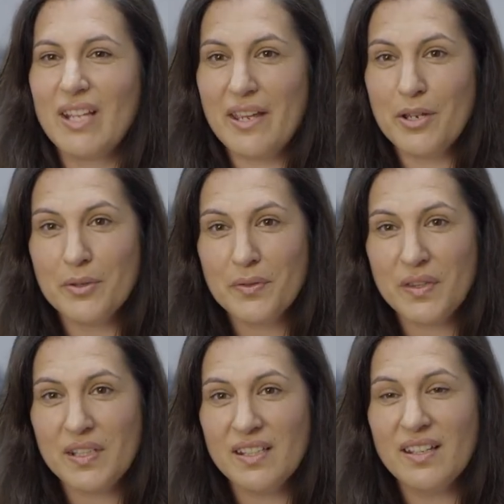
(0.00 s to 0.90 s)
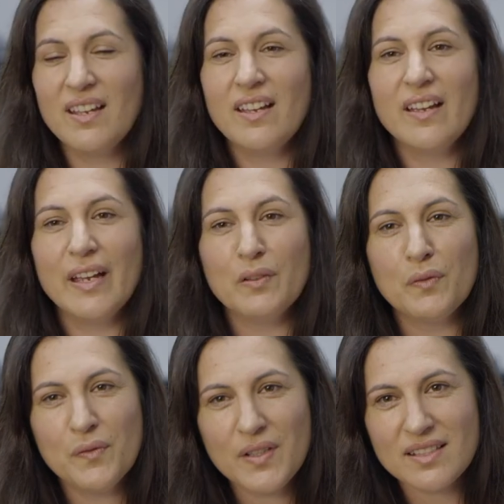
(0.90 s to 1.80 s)
healthy, and
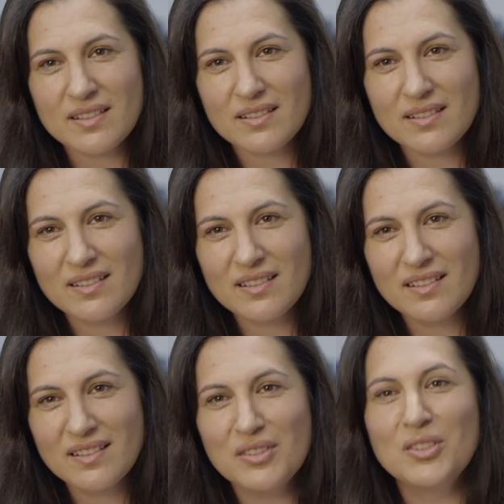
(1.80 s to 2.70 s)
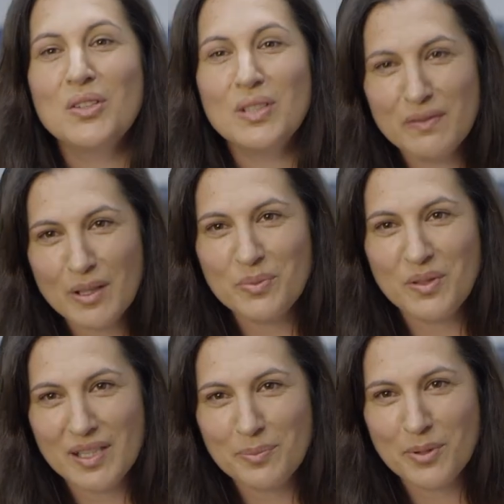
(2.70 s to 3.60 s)
fit don't live up
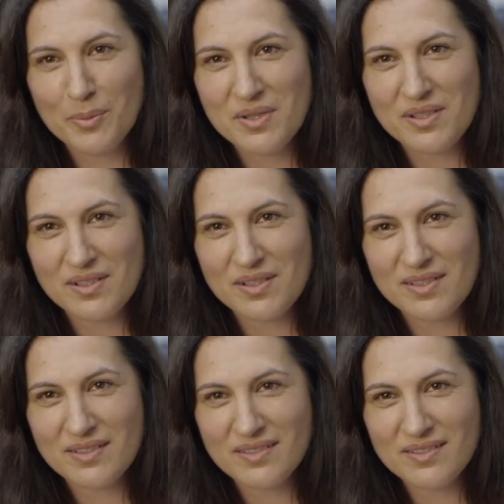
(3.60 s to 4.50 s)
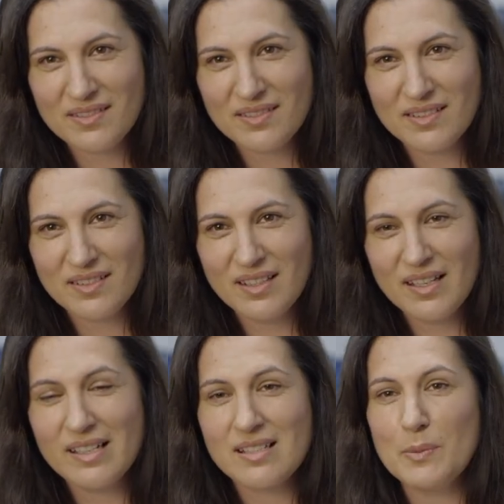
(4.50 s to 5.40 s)
to their promises.
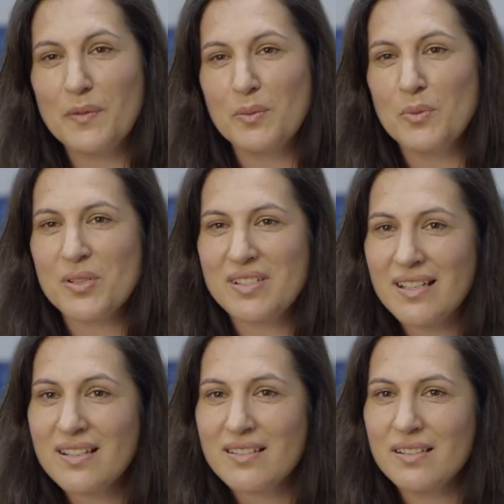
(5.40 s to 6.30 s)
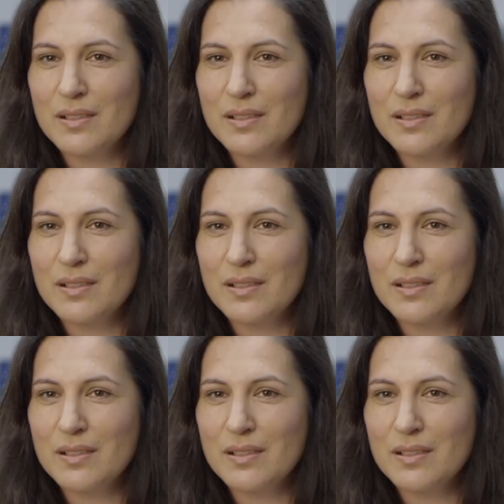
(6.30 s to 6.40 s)
And some of the more sinister